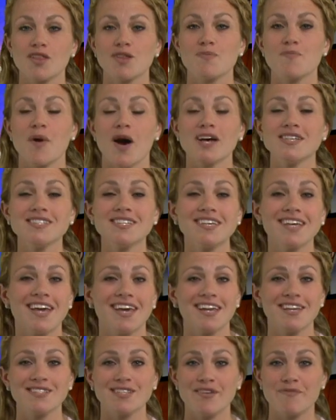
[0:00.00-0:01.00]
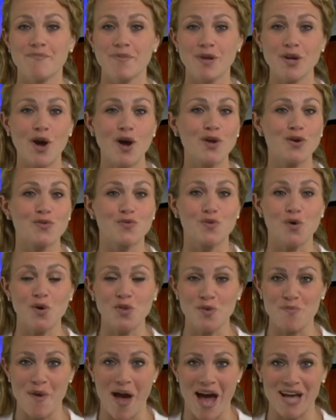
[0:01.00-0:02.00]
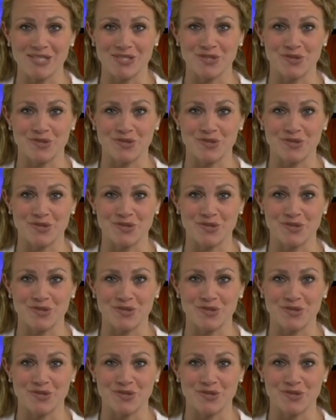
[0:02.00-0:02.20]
The Boston Cannons have been on a roll the past